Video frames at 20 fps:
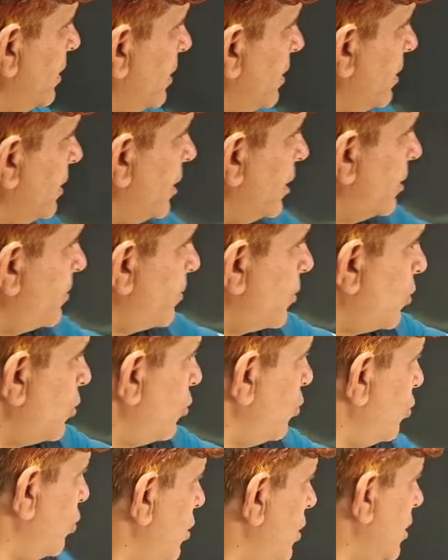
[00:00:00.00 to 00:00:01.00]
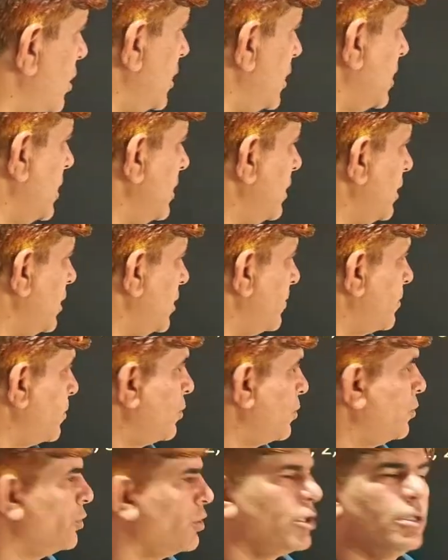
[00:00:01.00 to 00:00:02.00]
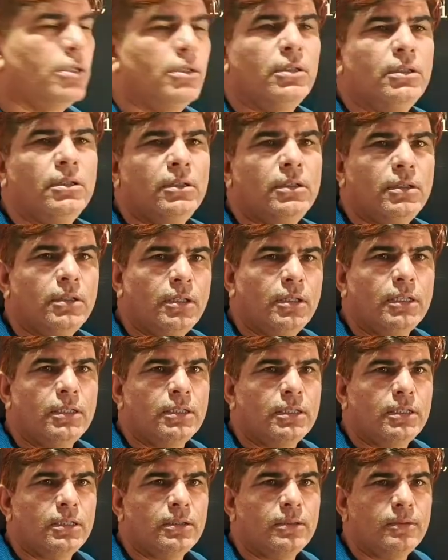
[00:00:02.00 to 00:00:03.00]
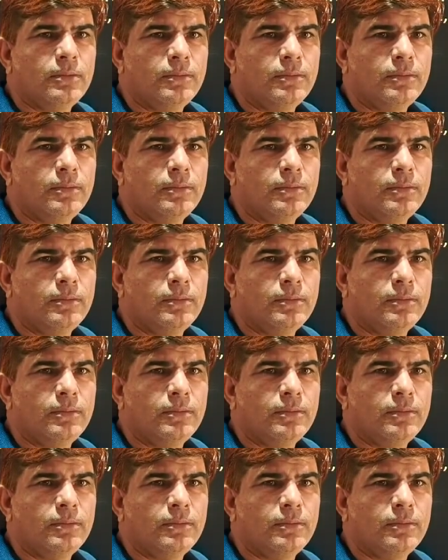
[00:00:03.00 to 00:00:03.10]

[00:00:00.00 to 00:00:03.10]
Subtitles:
this produce this and this produce this.